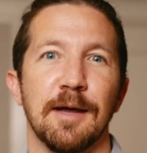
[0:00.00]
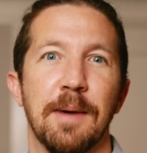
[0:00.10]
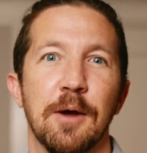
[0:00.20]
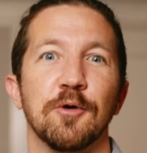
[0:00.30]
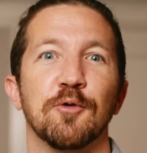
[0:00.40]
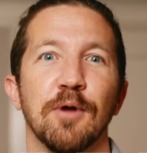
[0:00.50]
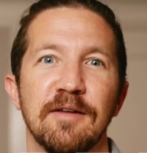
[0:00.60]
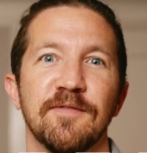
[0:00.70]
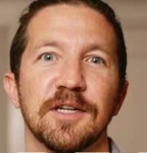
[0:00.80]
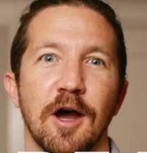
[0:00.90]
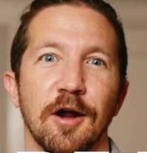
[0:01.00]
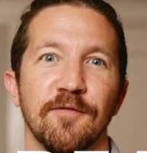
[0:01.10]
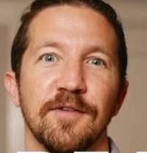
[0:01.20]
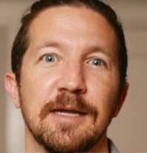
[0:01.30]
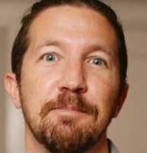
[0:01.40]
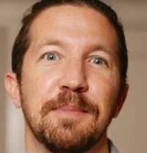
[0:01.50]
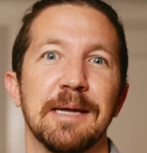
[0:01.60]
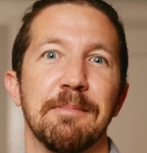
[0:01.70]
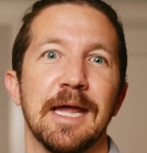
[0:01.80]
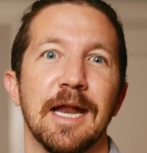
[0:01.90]
about great photography
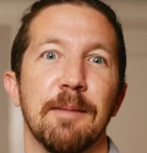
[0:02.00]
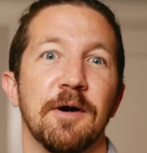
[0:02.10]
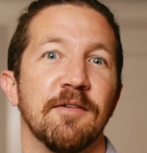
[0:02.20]
being made up